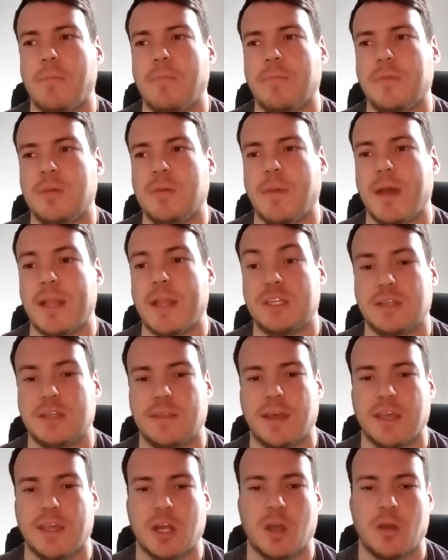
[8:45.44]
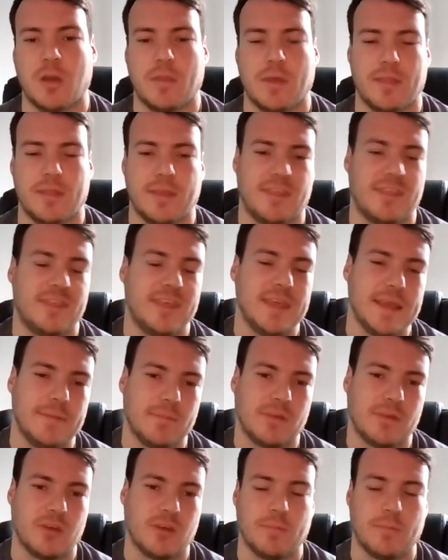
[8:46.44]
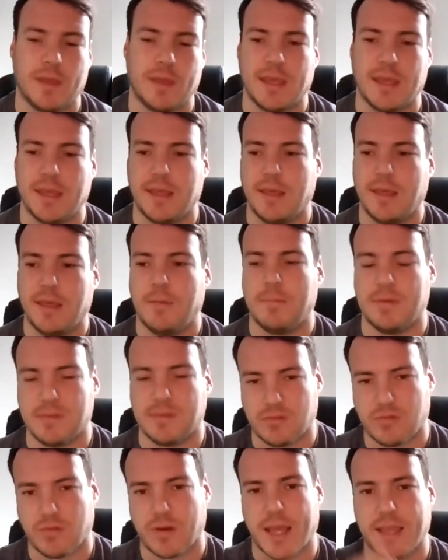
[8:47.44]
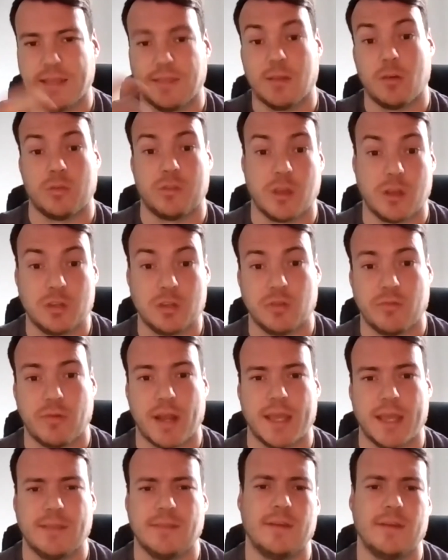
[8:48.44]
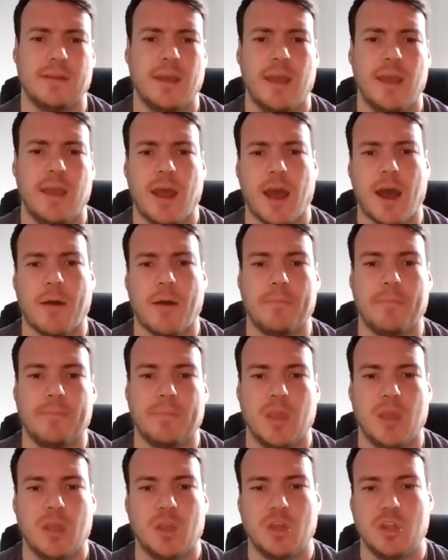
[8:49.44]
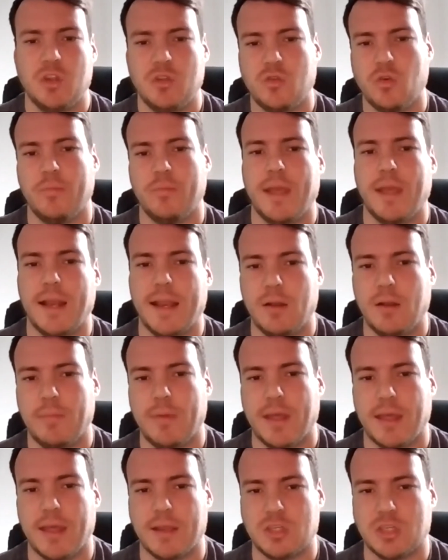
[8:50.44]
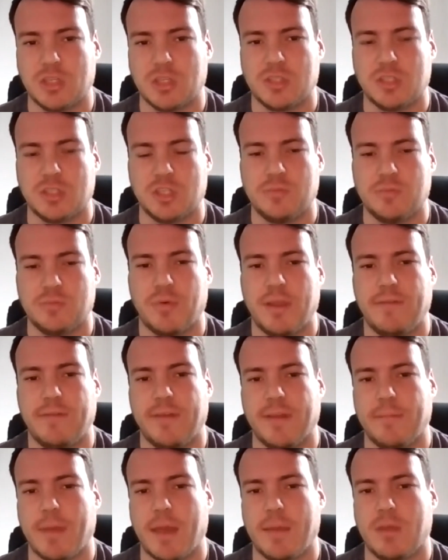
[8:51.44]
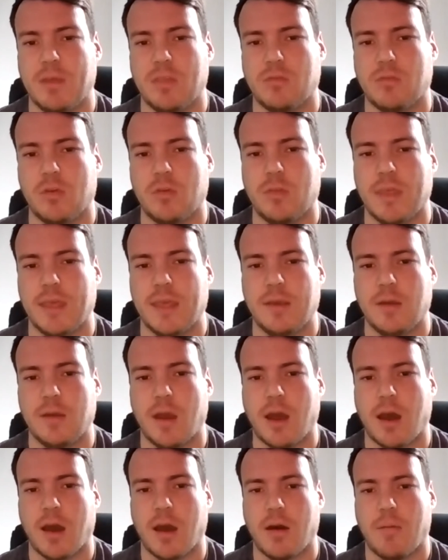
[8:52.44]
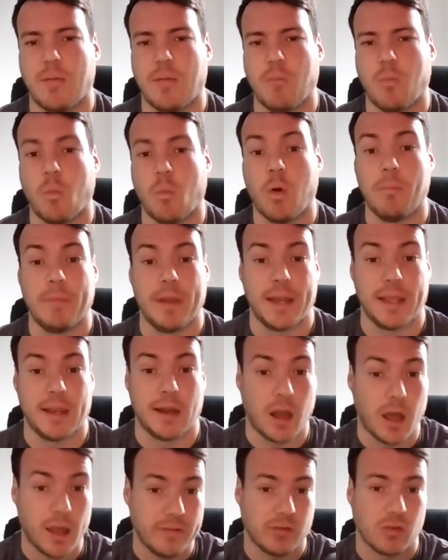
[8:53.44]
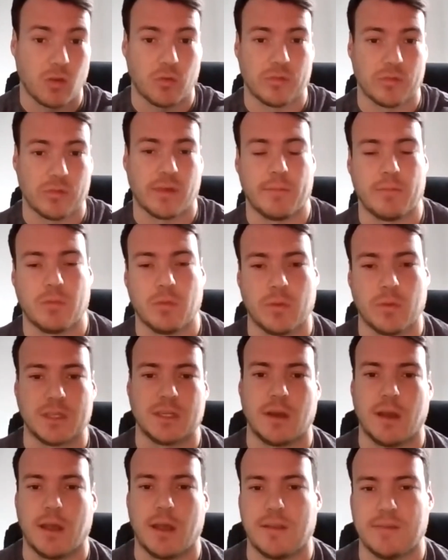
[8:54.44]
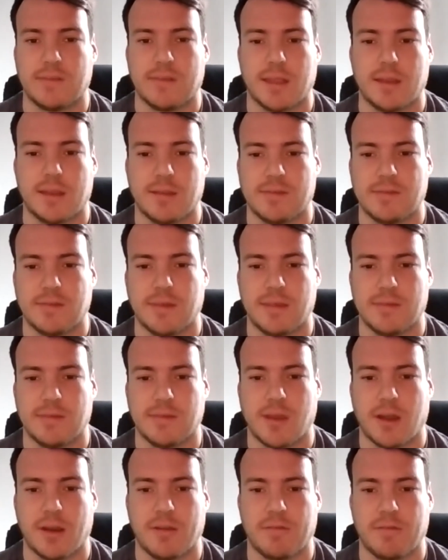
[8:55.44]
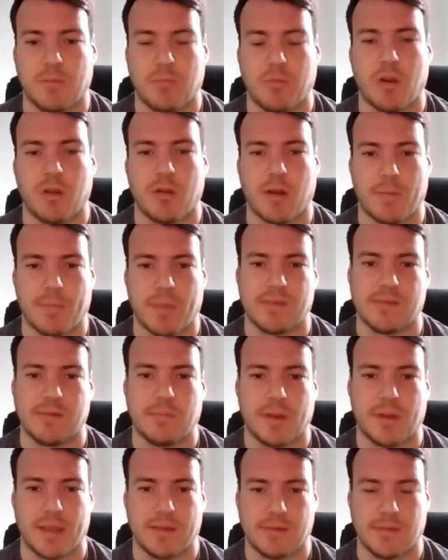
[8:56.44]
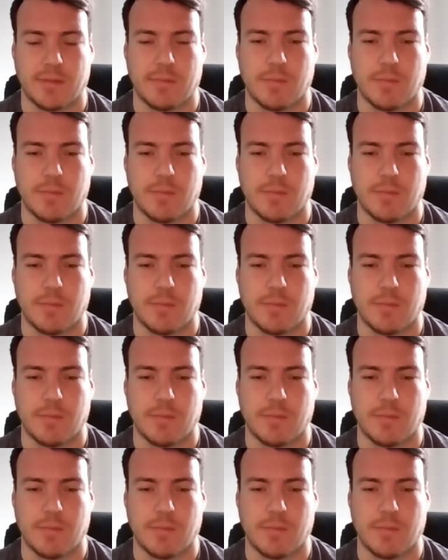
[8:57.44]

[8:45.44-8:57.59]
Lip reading: You mentioned that, you know, the themes could be business related or social related. Could you talk me a little bit, just briefly, maybe through the 1 billion lives concept, which I understand is kind of the program that's in place at the